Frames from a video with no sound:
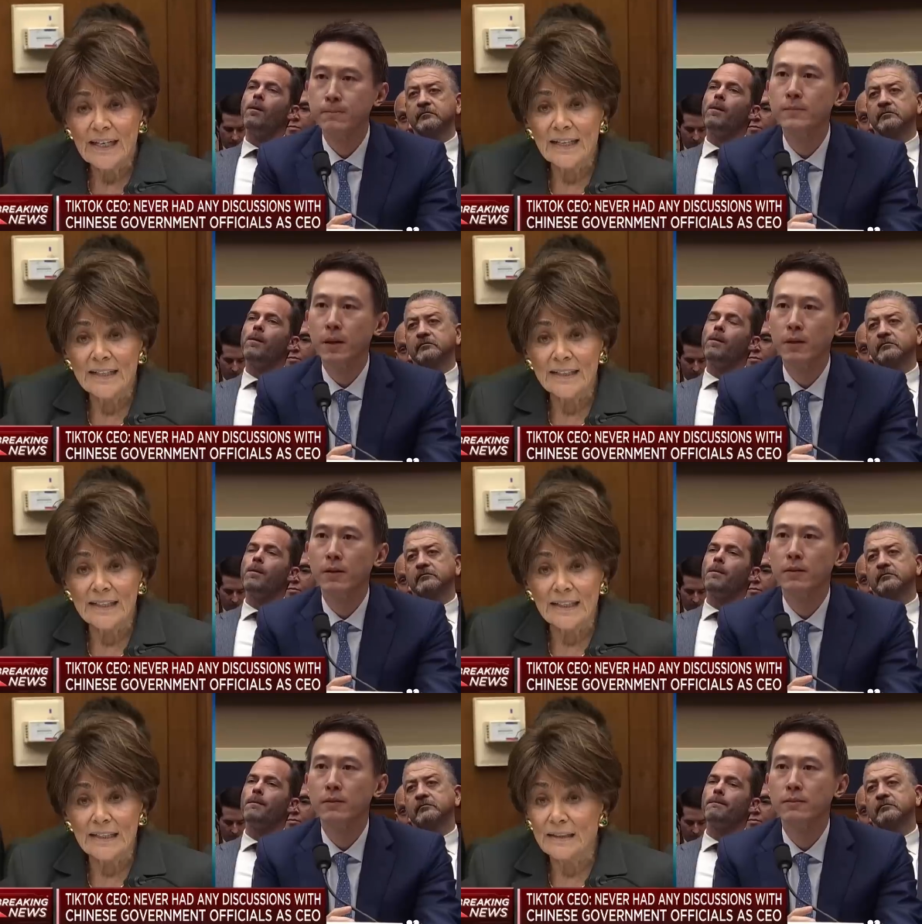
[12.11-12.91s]
Speaker 1: Uh,
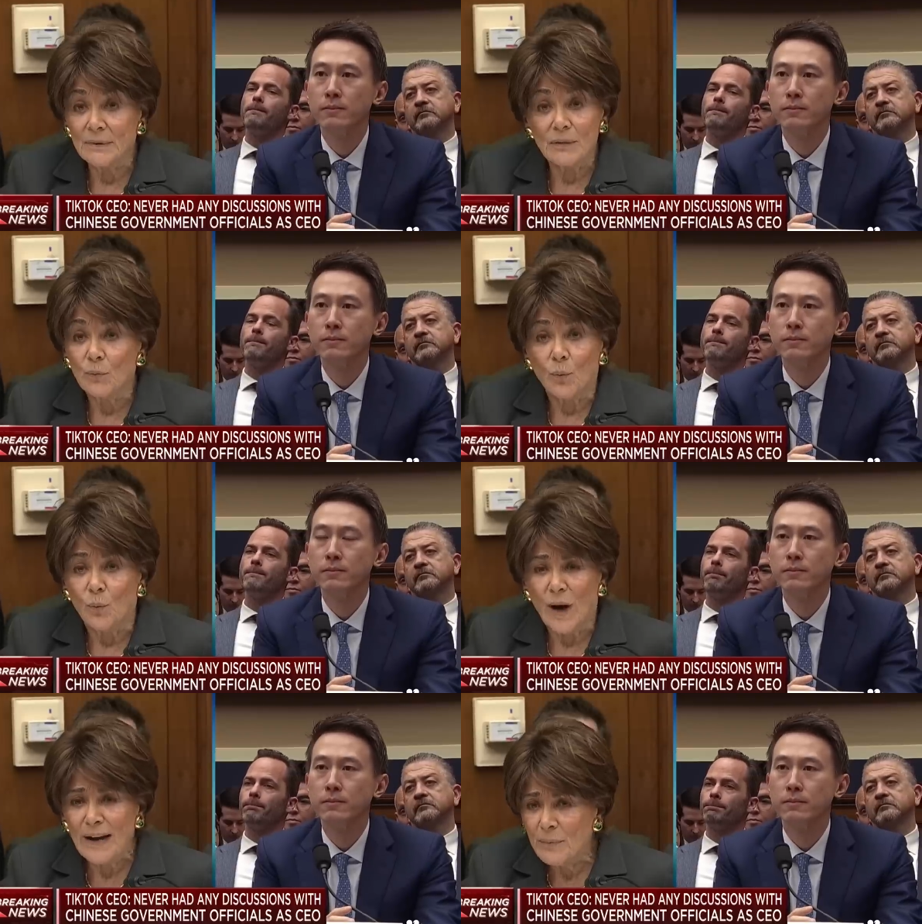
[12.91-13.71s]

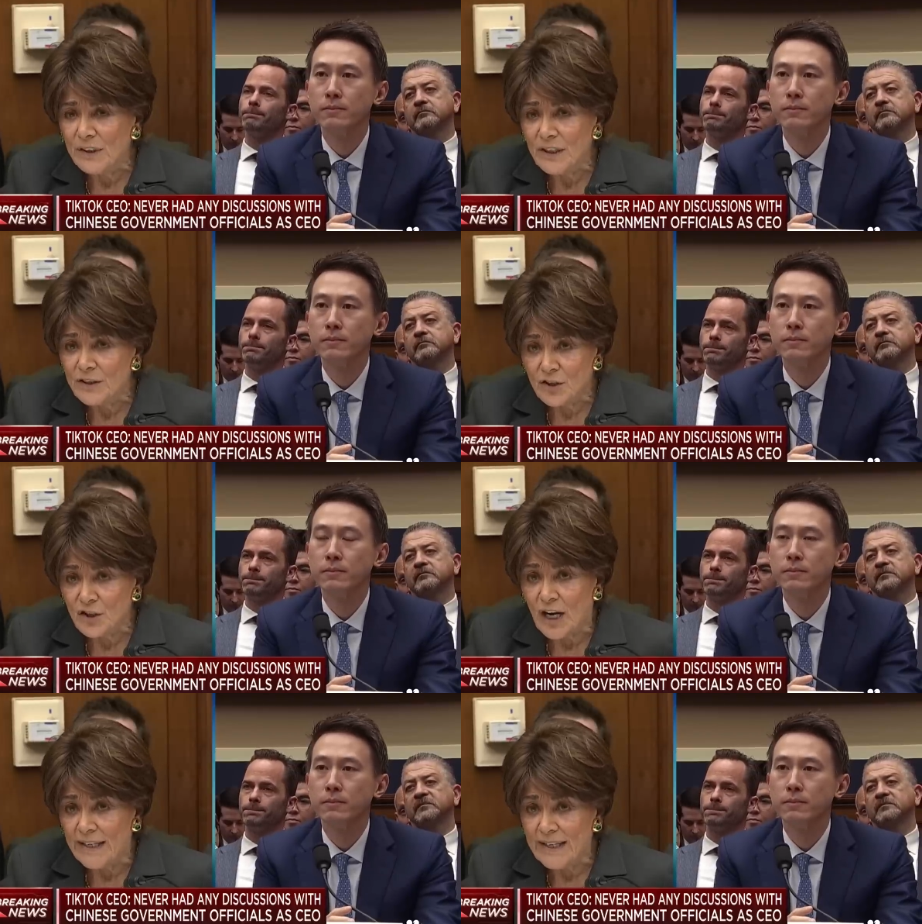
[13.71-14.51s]
why would the
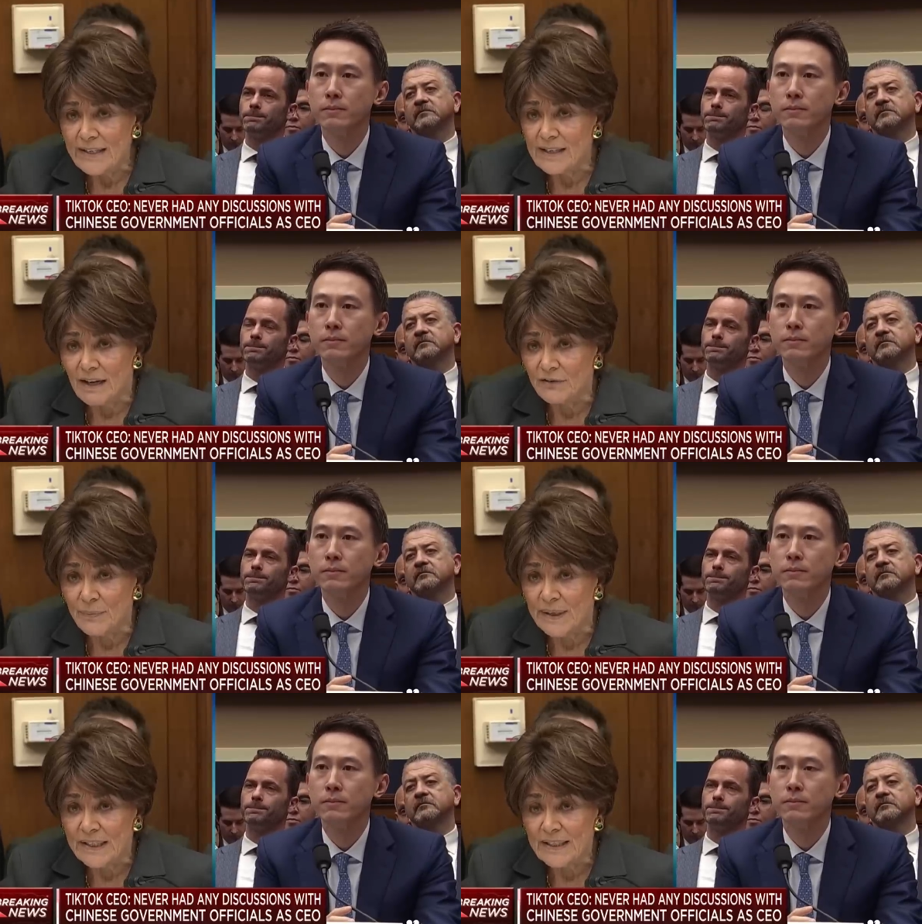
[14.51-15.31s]
Chinese
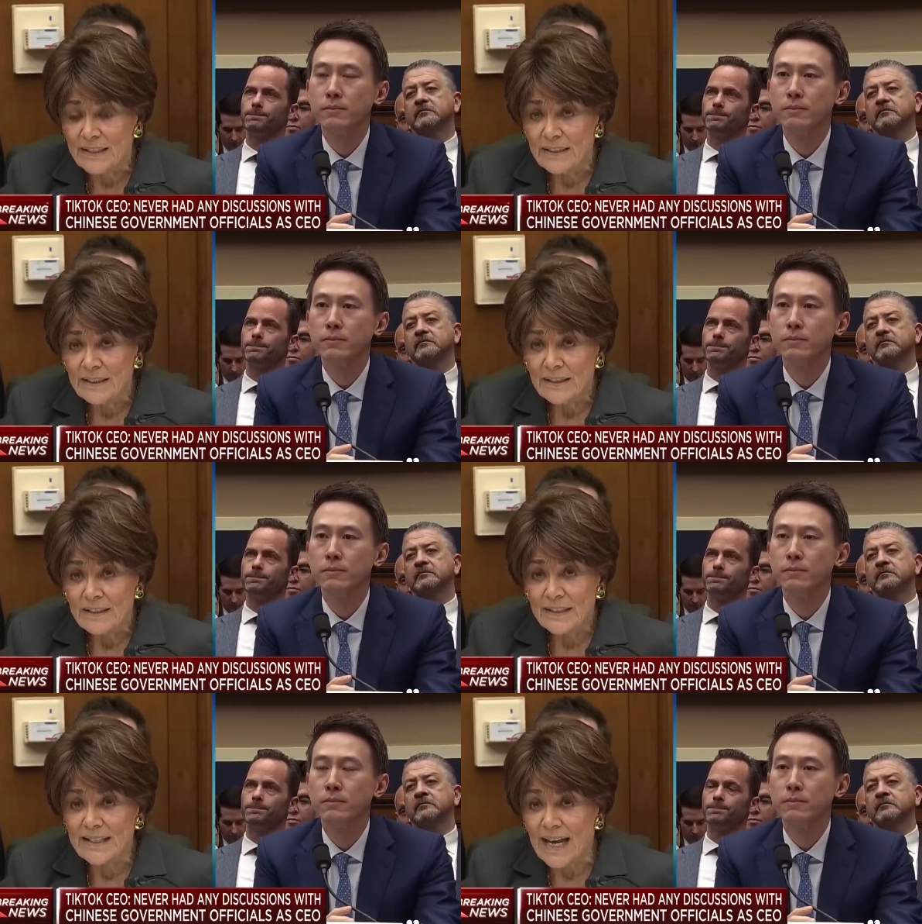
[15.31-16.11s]
government
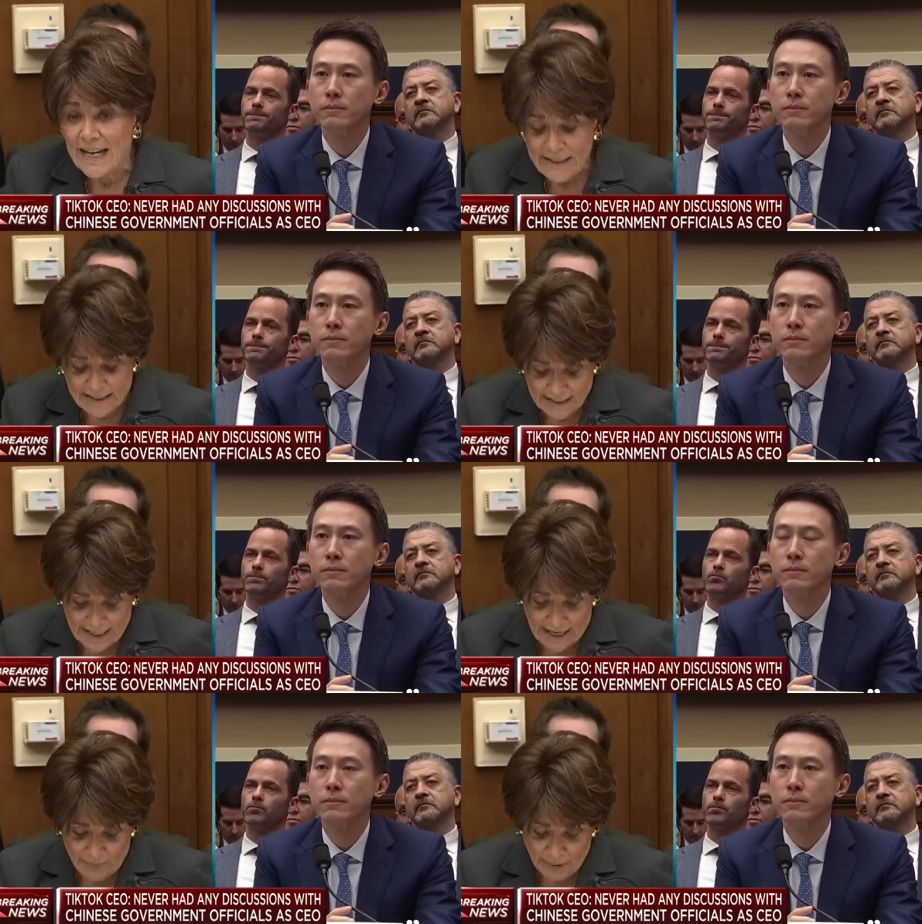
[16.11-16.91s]

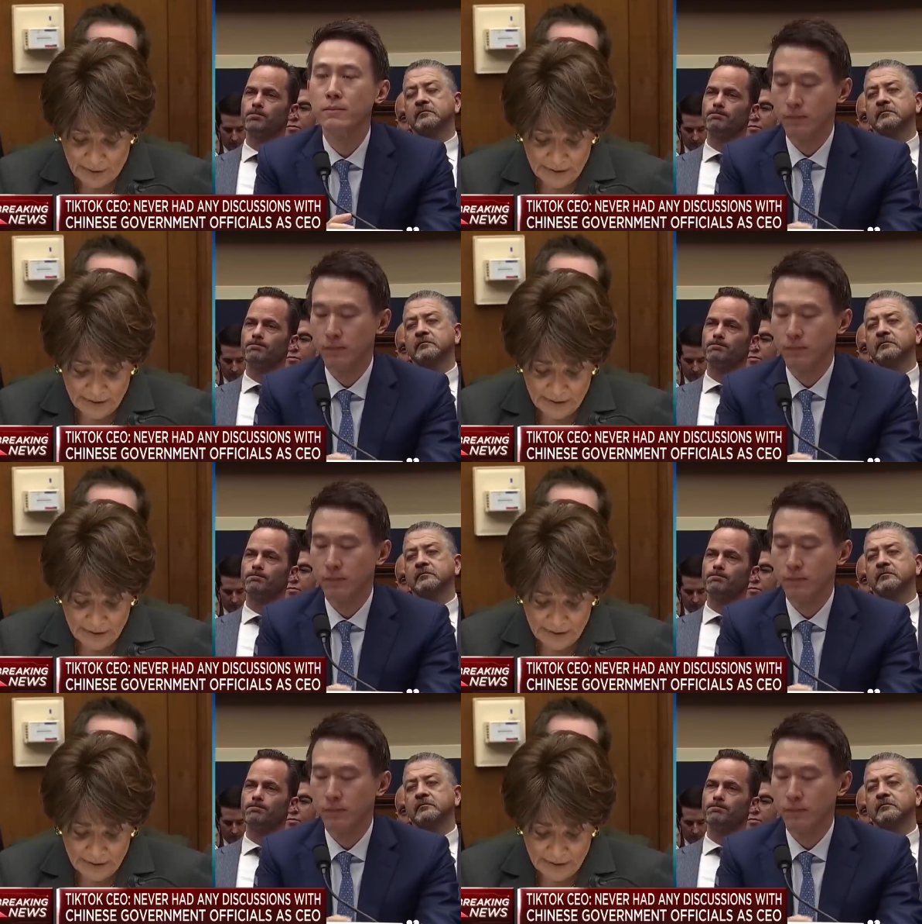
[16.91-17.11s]
sidestep